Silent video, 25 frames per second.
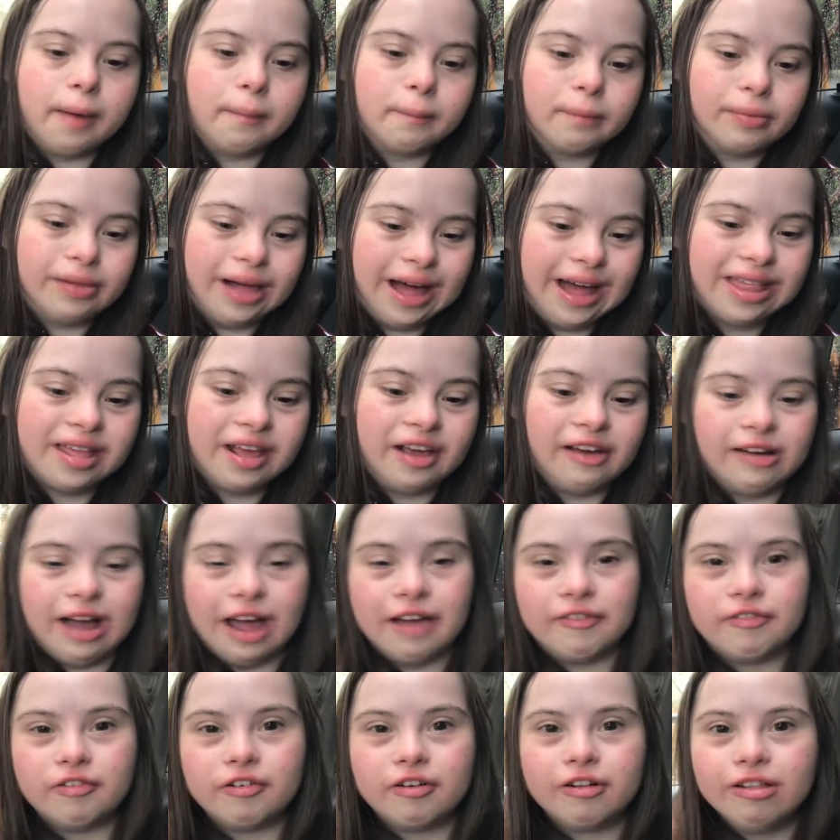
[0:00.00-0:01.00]
blessed, and
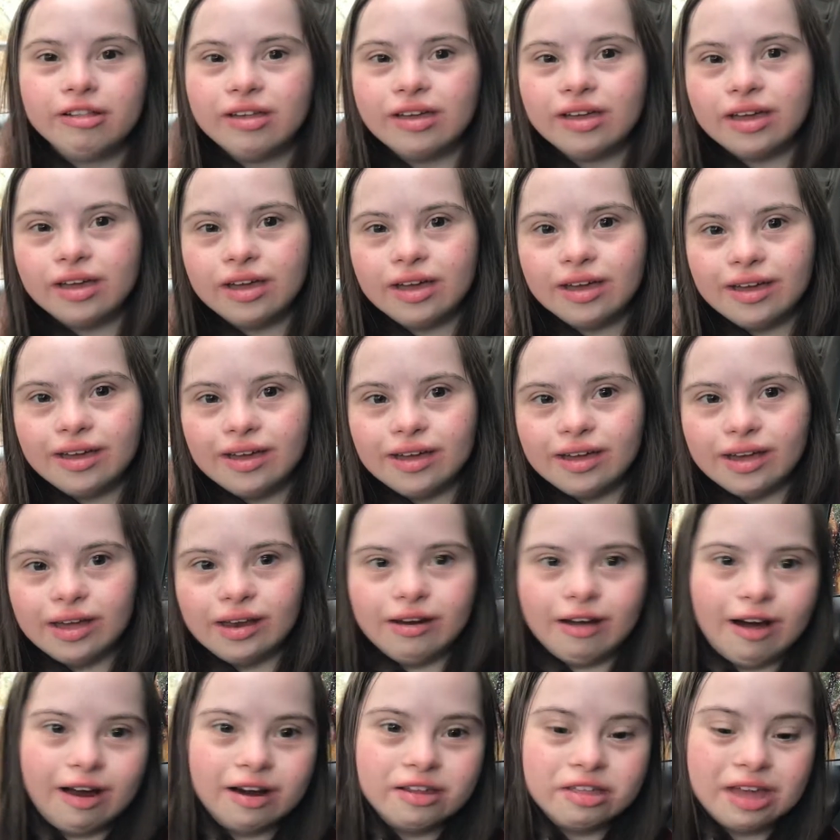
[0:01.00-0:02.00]
grateful,
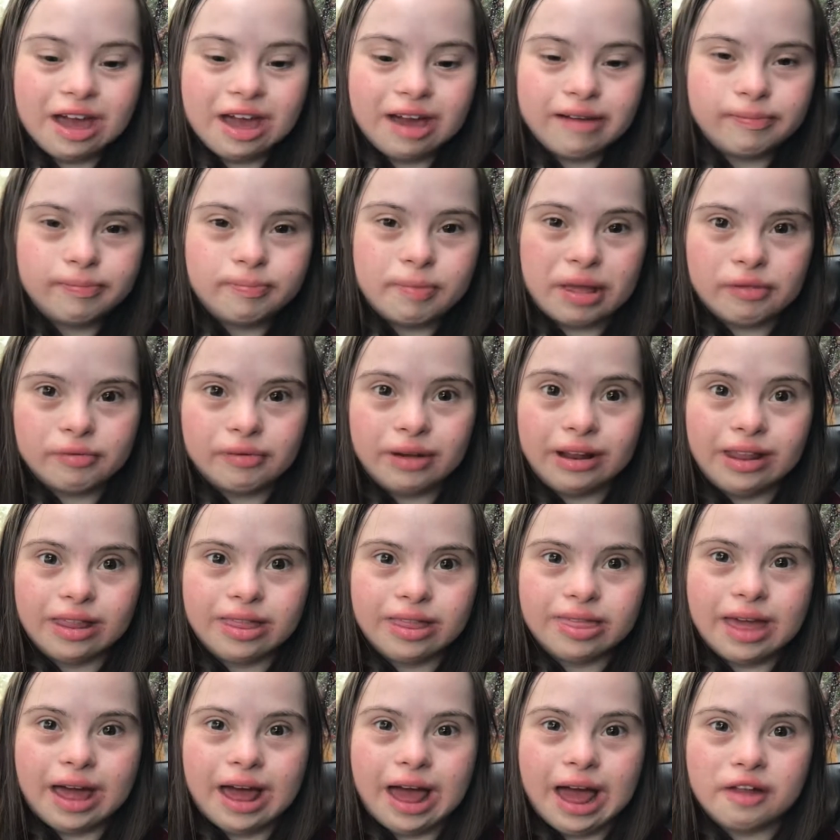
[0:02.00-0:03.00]
and on to have best
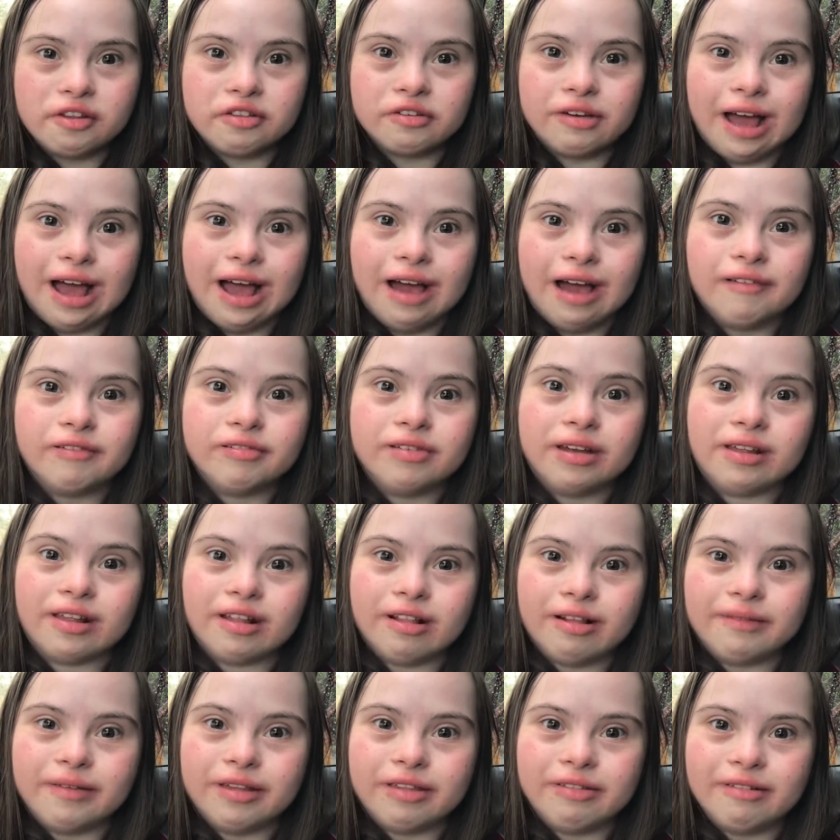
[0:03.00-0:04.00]
friends that also have Down
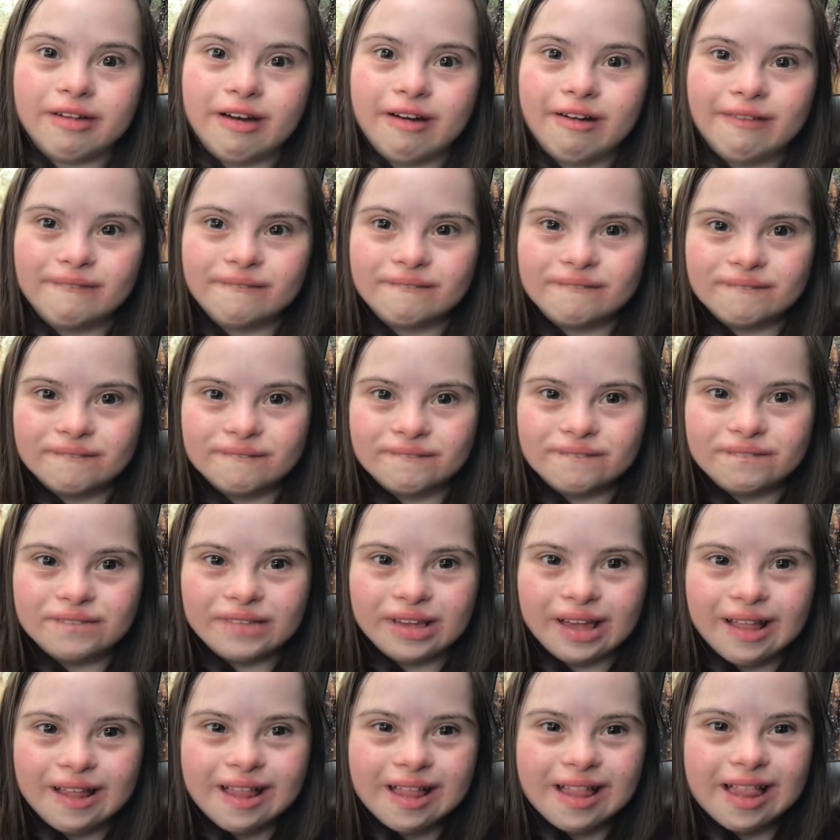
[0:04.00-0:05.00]
syndrome as well.
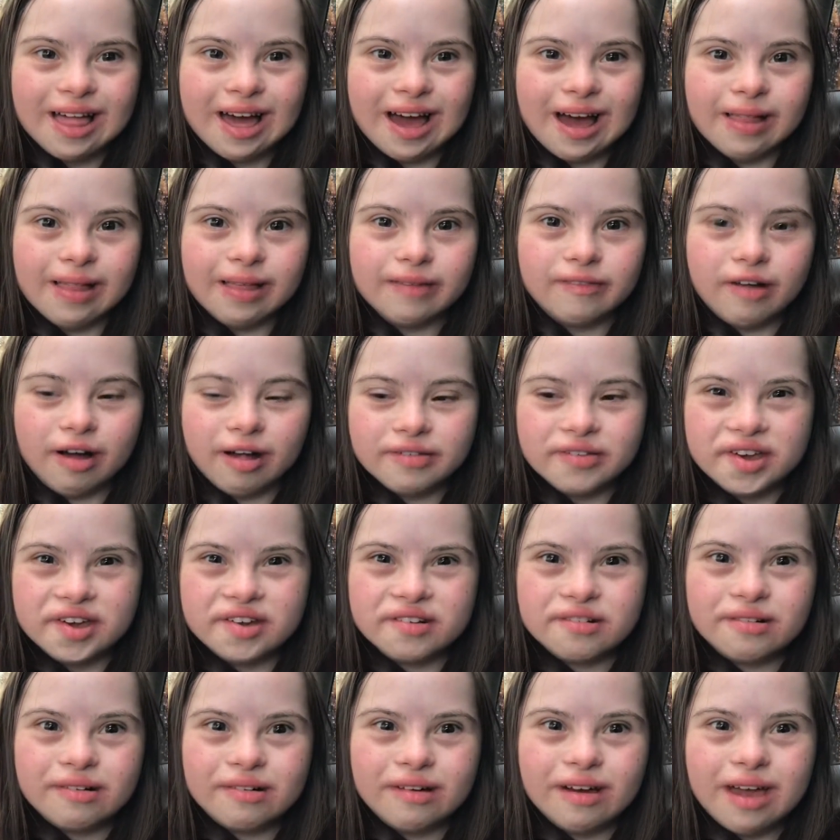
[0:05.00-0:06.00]
I love all of
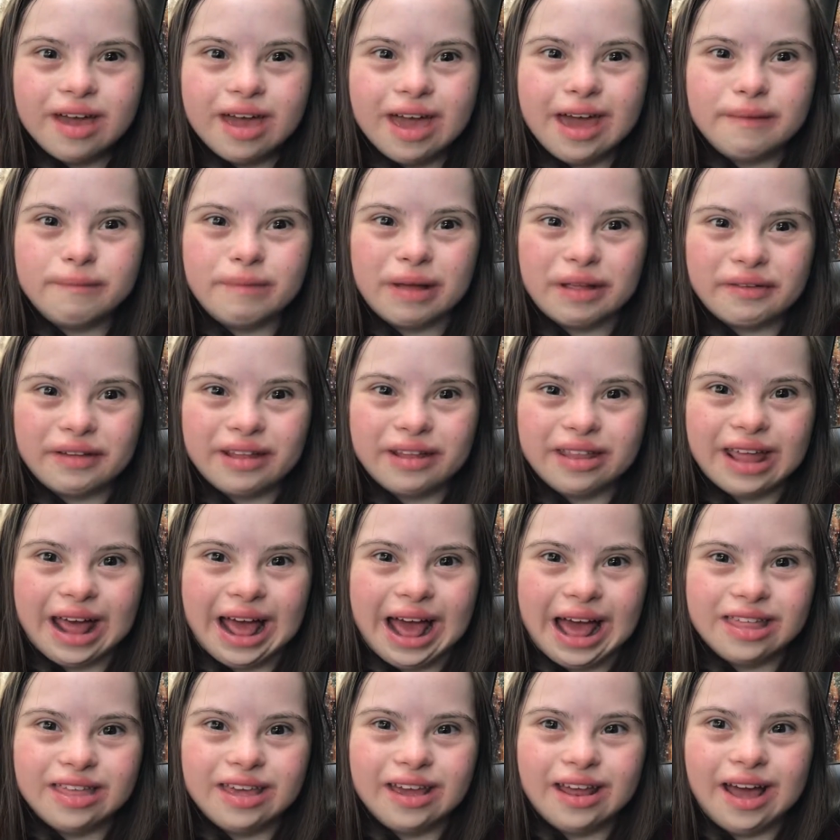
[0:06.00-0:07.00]
you, and best friends that
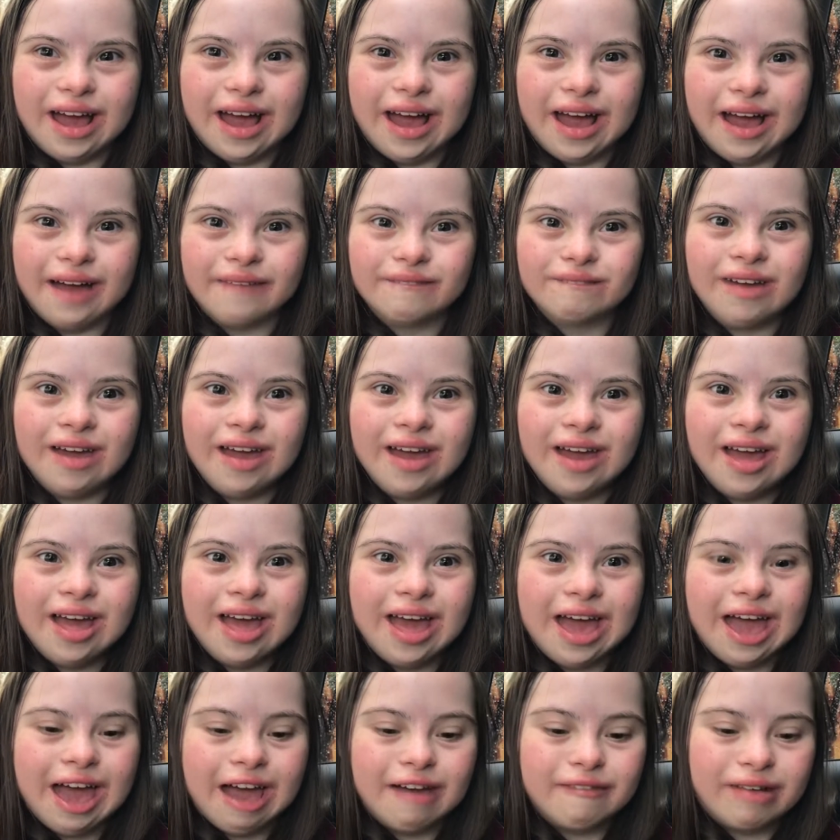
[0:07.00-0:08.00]
has it, I'm um,
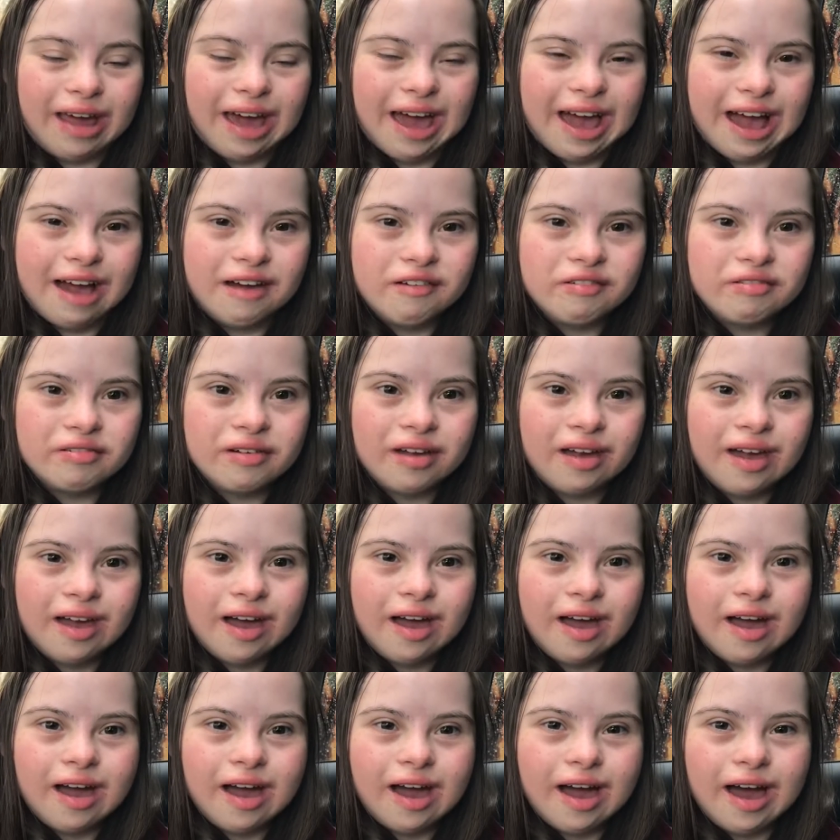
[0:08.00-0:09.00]
have what I have.
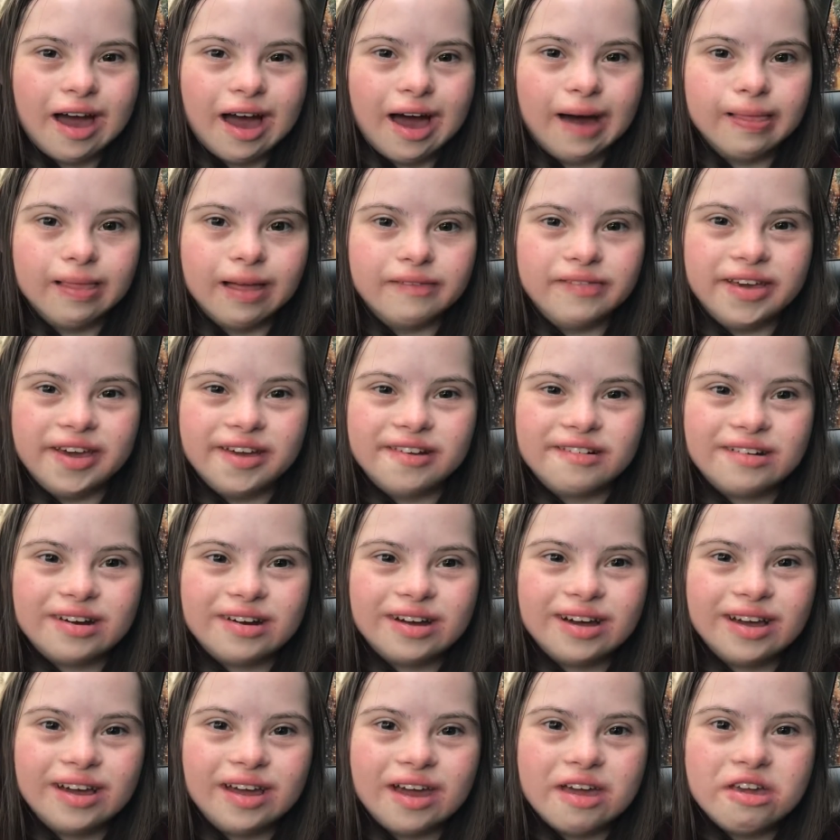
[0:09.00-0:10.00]
I love you.
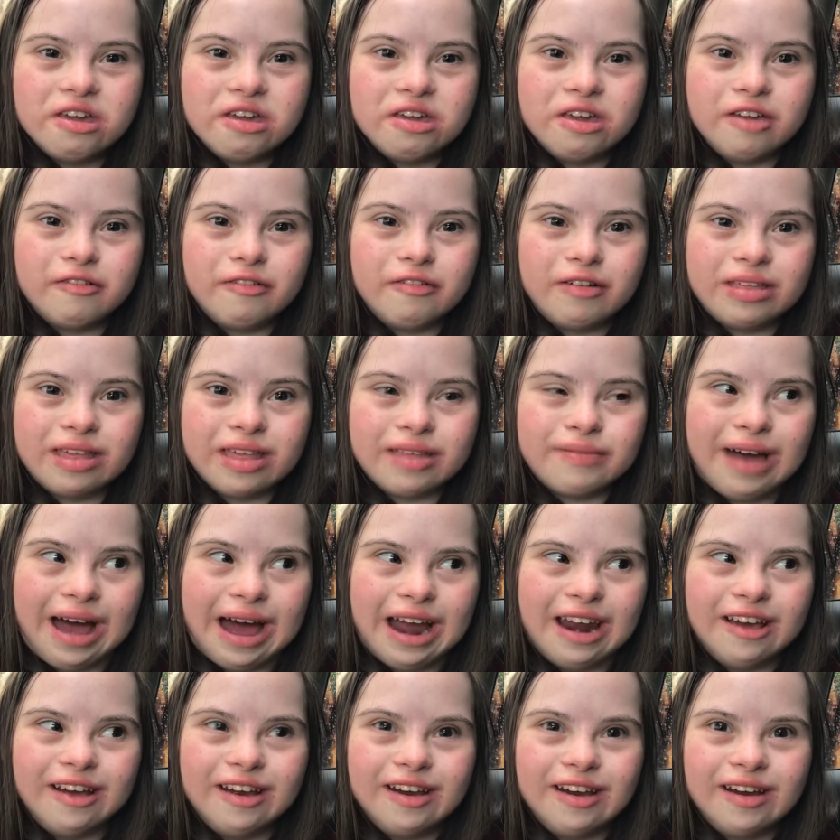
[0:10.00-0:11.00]
Your voices
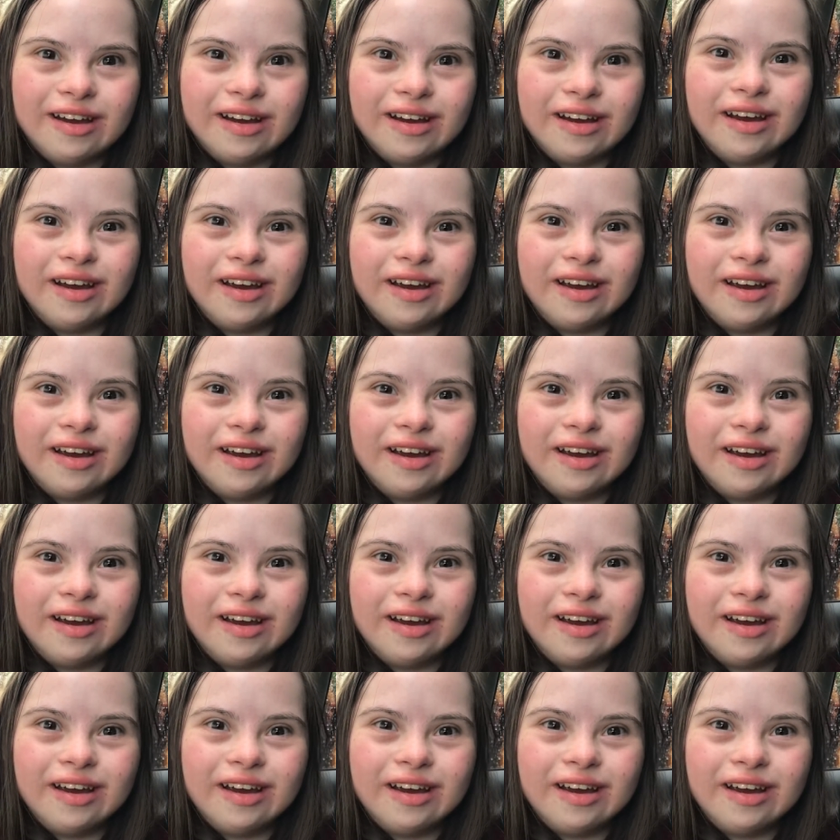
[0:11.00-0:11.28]
matter.